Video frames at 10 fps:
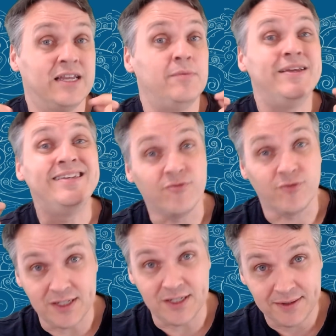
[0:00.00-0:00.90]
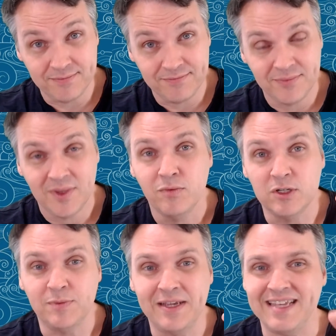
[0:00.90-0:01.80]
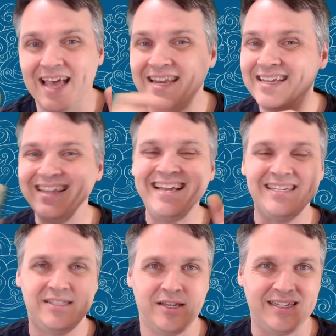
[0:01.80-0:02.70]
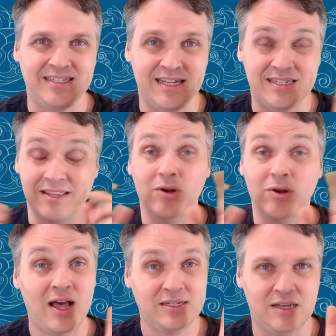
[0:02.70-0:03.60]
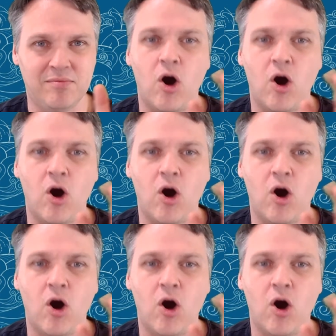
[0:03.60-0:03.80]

to be different, which means any links that exist, and there are lots of them,